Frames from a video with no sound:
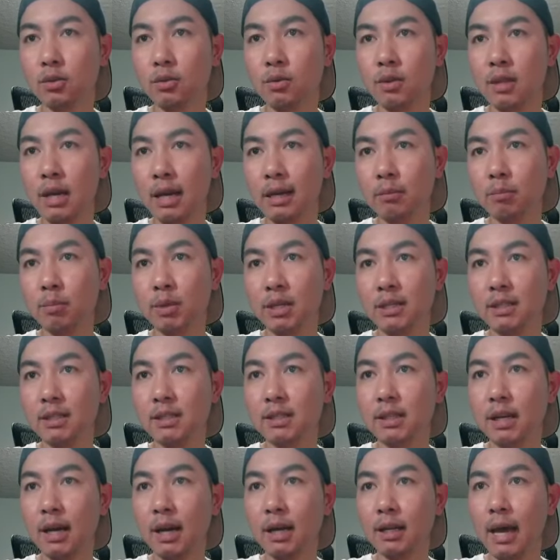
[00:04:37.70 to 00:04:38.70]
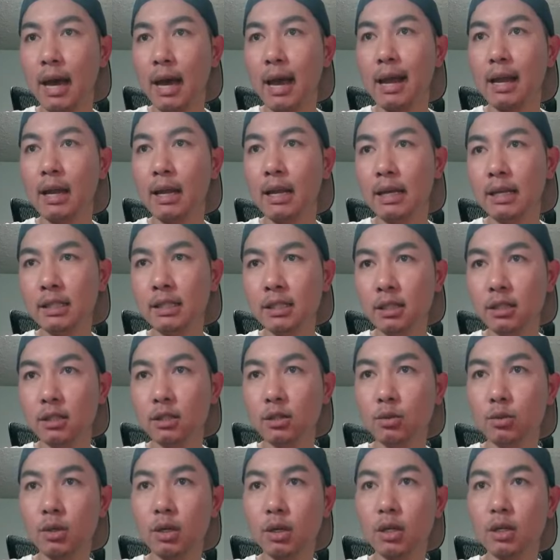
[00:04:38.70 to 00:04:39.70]
that being said, at least
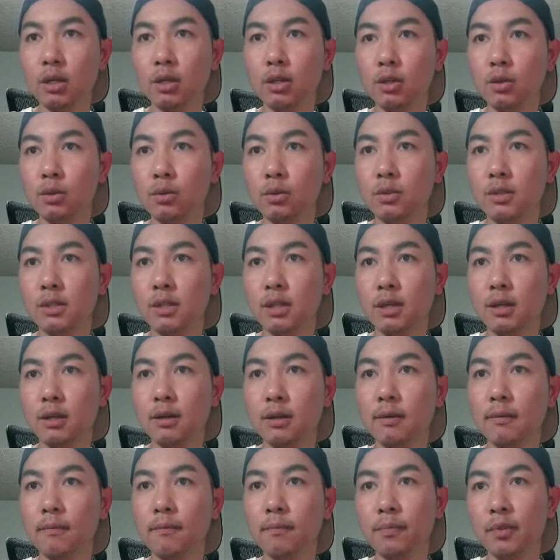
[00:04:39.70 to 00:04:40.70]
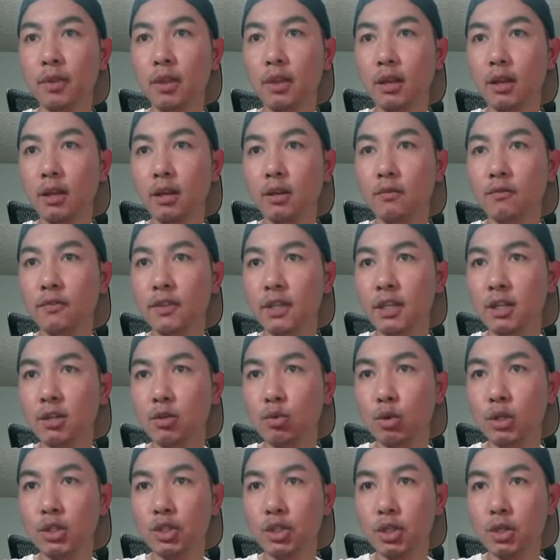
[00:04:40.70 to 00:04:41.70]
you can use the
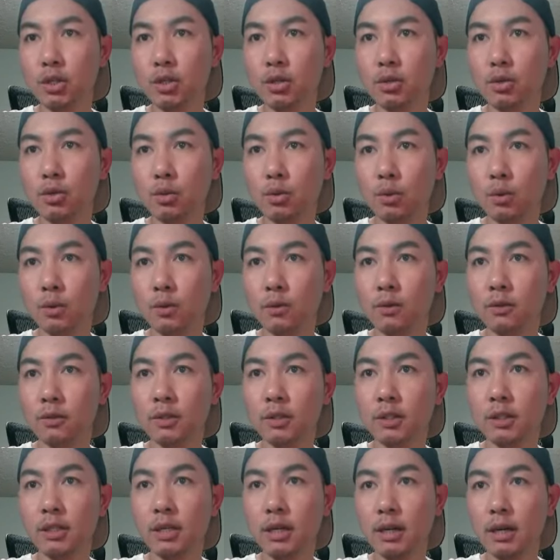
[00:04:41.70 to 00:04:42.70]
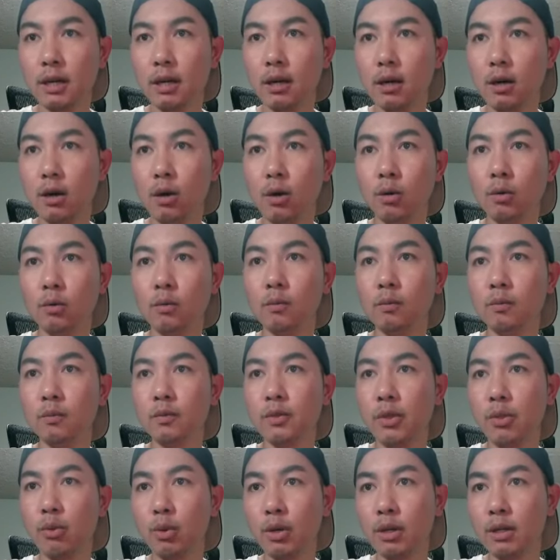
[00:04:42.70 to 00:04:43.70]
configuration tools
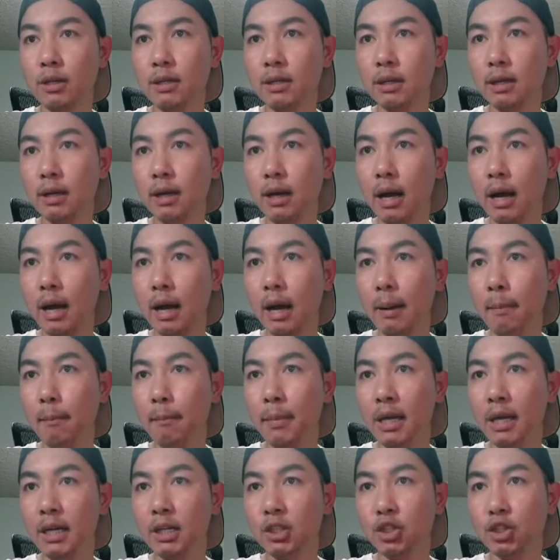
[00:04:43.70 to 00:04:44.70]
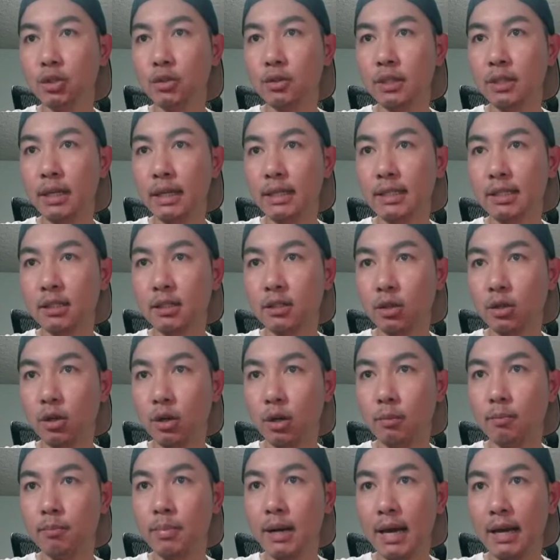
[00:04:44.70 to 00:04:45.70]
on three major
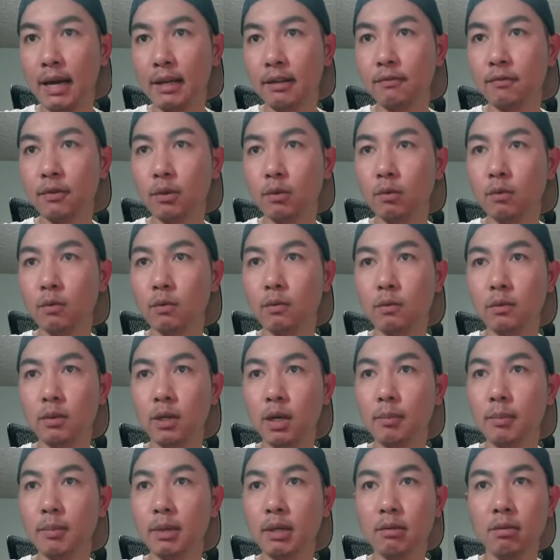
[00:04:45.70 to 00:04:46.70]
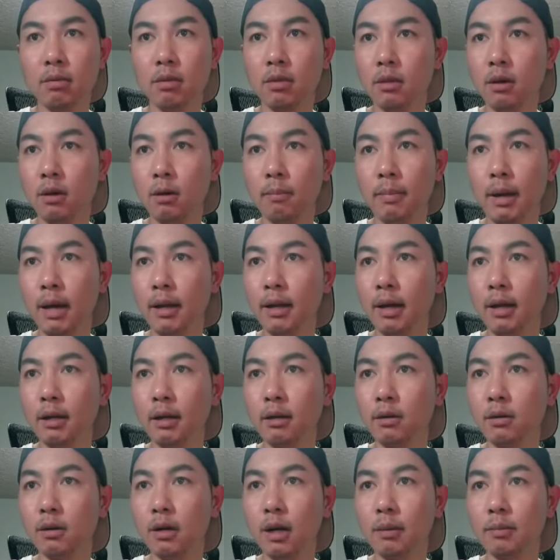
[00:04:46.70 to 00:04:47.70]
desktop platforms. I mean, not bad
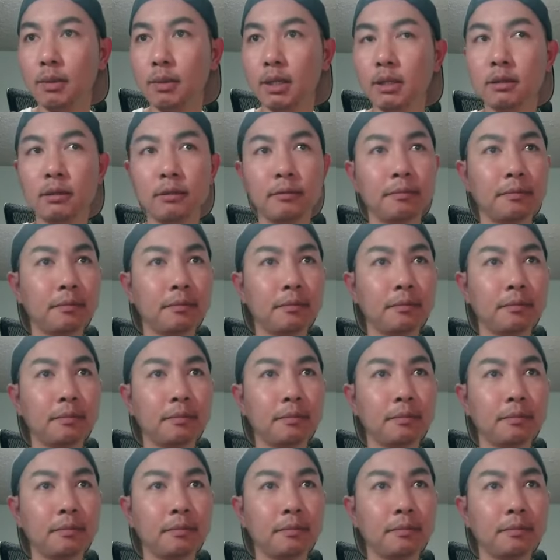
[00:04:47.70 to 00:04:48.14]
at all. I mean,